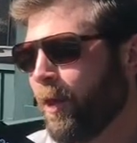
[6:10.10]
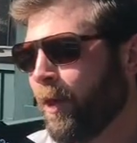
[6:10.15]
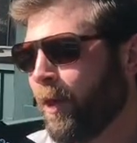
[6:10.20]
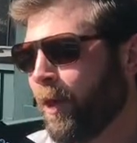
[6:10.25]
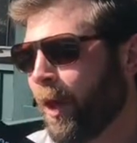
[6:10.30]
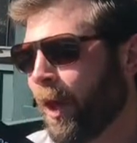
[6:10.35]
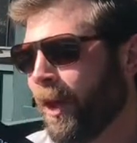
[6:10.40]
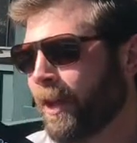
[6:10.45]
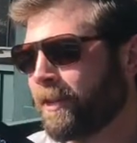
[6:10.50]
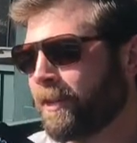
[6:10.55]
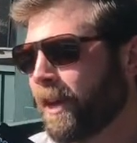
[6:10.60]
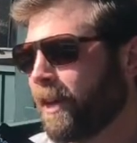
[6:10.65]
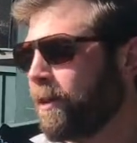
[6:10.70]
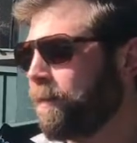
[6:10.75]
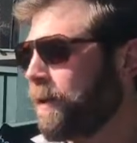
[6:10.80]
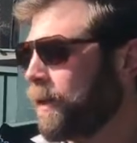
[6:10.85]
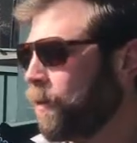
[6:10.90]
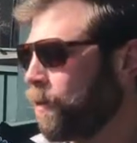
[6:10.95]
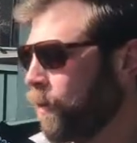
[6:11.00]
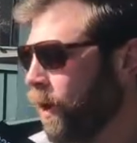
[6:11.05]
They tend to
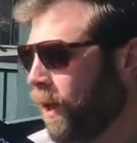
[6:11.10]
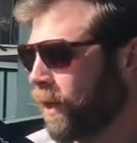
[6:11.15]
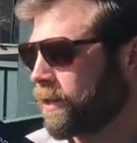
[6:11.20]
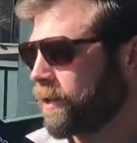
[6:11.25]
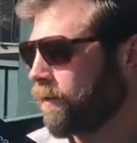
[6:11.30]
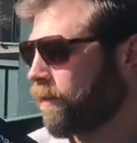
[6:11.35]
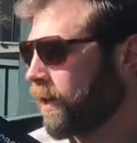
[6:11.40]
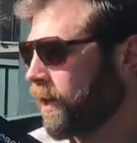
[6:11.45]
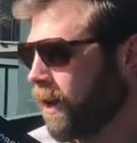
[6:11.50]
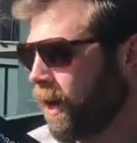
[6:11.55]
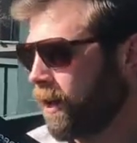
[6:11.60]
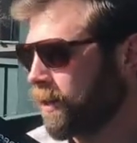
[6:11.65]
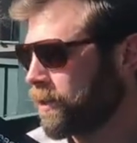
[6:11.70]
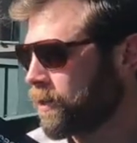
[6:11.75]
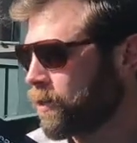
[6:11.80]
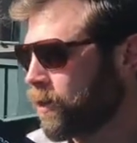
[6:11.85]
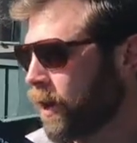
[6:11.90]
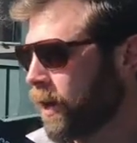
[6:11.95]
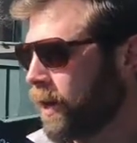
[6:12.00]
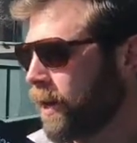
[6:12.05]
be relatively
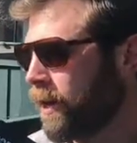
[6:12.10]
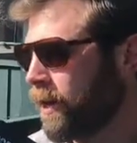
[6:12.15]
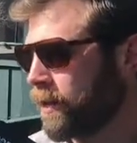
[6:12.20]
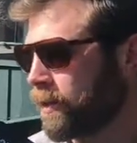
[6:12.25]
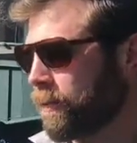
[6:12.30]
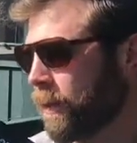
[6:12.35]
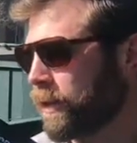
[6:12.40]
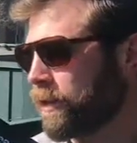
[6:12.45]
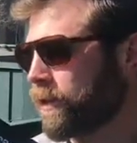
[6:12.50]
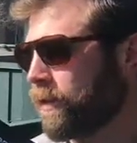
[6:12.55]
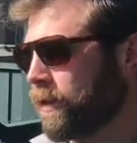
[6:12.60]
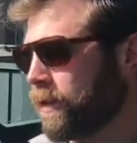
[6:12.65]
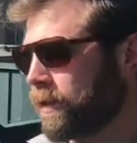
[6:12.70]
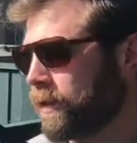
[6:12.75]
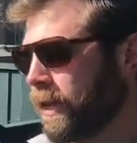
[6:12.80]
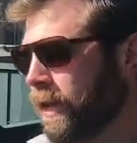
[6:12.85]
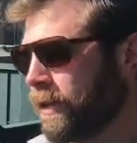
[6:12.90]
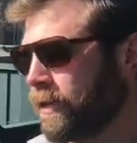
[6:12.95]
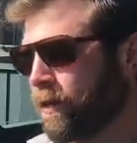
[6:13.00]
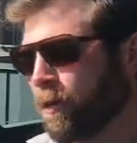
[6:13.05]
concentrated, especially in the
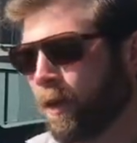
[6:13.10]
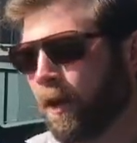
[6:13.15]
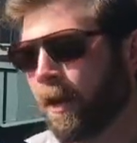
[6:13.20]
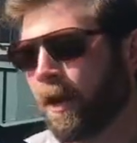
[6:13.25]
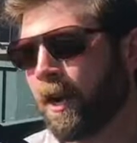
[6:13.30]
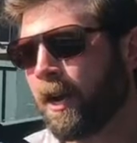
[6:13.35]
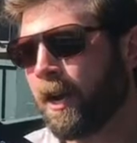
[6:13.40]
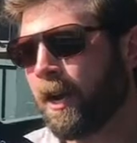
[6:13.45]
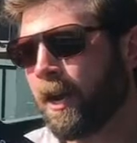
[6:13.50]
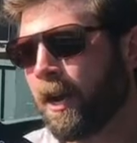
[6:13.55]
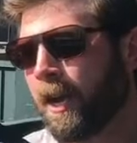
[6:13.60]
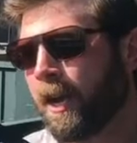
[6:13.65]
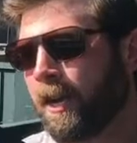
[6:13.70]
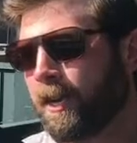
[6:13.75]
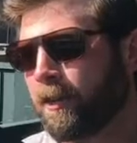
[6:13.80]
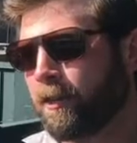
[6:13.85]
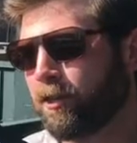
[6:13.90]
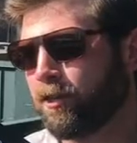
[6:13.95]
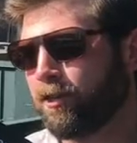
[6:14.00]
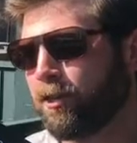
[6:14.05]
states where it
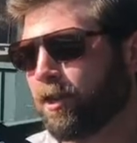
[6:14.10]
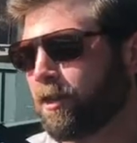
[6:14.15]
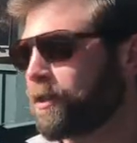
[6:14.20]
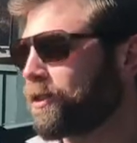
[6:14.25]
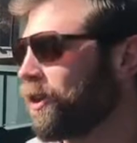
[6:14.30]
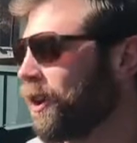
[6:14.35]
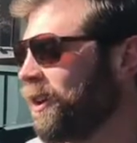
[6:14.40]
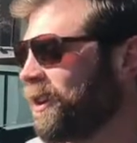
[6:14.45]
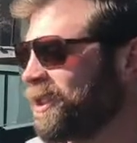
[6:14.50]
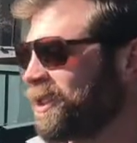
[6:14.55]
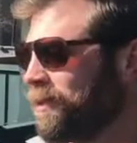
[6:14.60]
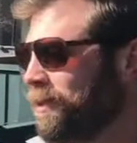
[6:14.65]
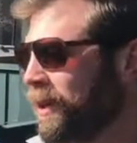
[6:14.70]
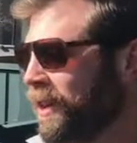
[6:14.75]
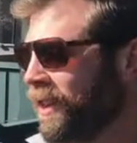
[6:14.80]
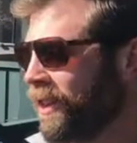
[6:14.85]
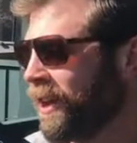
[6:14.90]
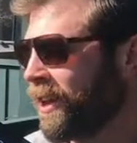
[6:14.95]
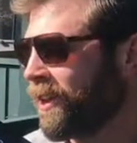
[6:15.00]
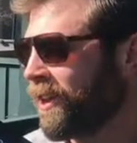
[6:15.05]
just starts to be
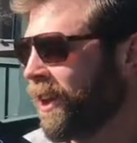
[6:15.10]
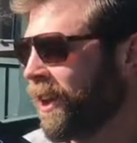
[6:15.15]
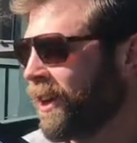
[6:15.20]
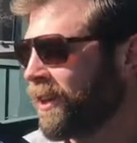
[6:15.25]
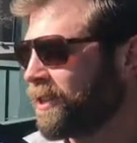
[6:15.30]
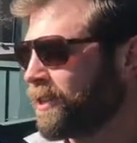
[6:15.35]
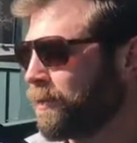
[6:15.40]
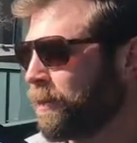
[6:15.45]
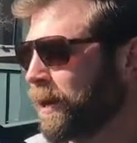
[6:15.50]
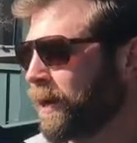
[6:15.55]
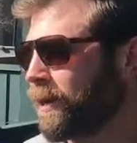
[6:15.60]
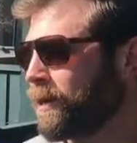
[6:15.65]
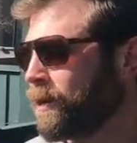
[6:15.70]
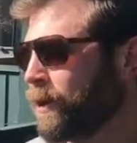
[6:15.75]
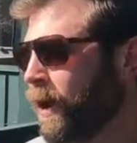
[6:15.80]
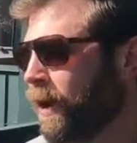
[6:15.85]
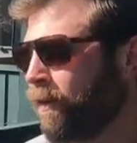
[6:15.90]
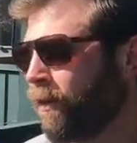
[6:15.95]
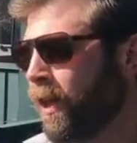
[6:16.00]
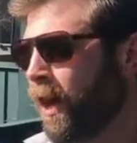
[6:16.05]
legalized, because
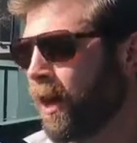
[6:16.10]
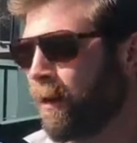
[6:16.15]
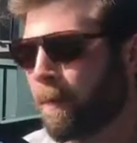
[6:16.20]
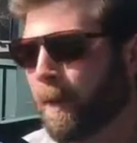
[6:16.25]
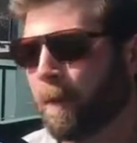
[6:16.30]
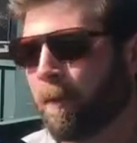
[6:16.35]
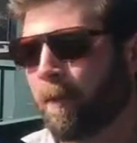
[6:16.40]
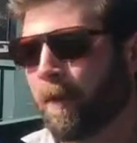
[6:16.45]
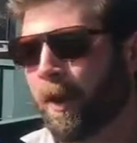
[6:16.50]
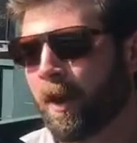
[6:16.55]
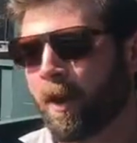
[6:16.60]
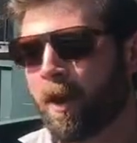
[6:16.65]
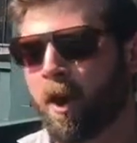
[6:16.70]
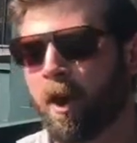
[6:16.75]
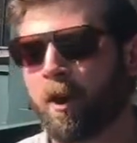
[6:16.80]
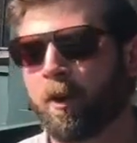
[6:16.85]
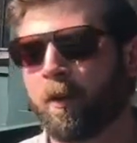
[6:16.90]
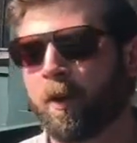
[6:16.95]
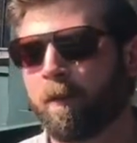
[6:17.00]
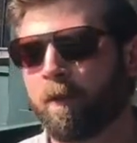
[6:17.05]
you have a lot of people that are
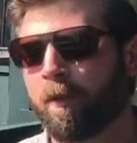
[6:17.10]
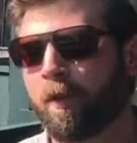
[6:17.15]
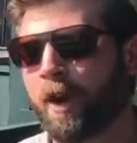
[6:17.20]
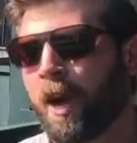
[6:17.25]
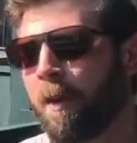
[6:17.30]
hungry for an